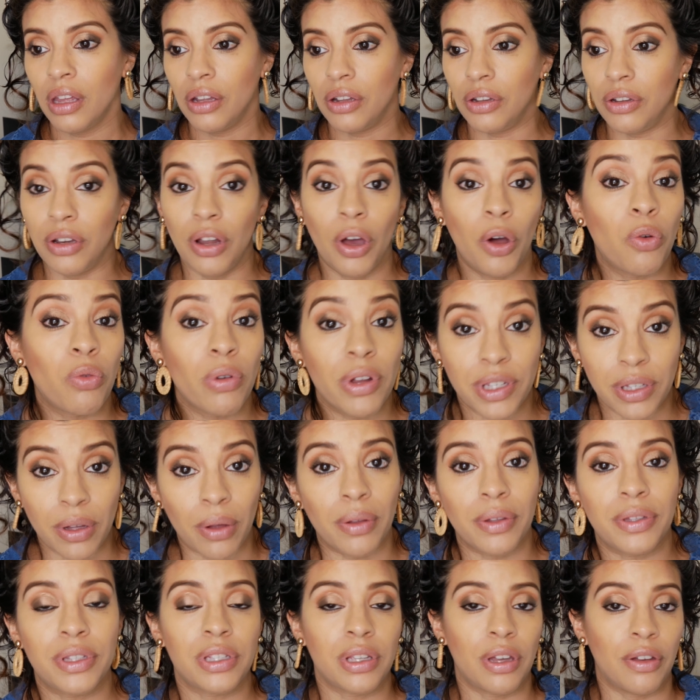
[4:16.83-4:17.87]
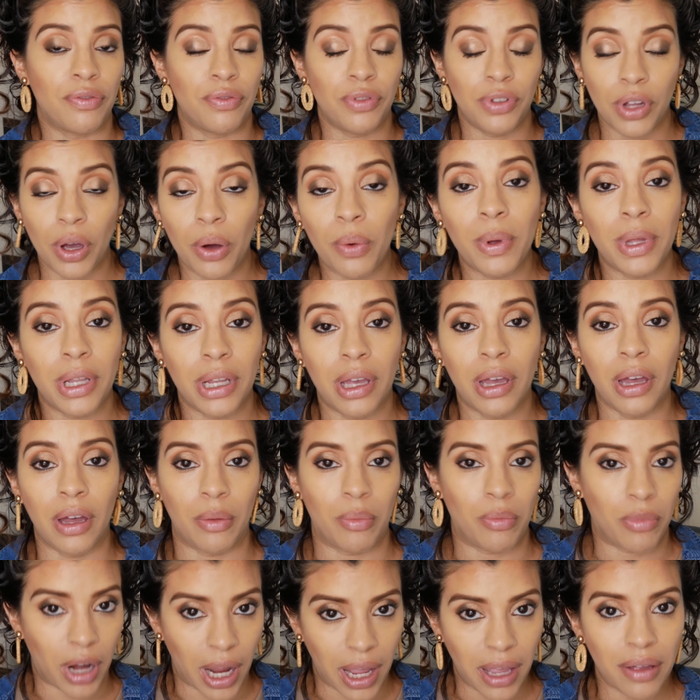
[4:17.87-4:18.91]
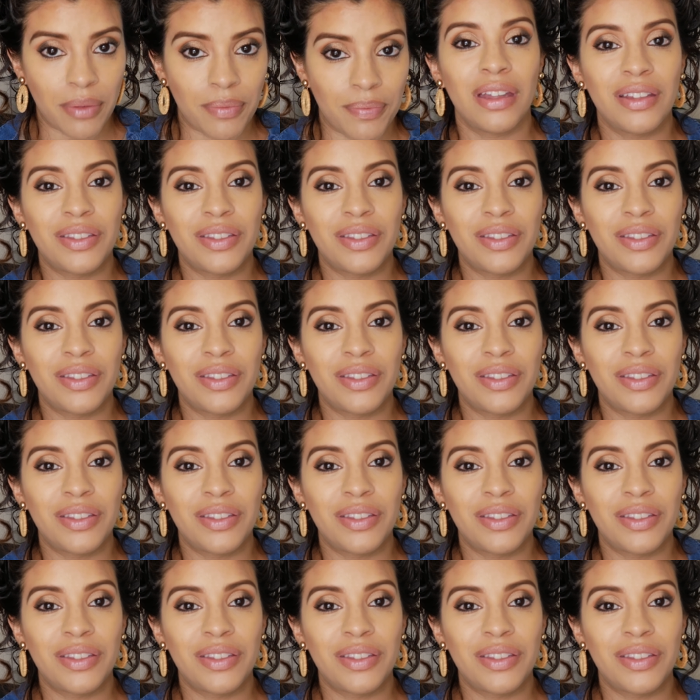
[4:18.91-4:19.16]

no results, of no income, right?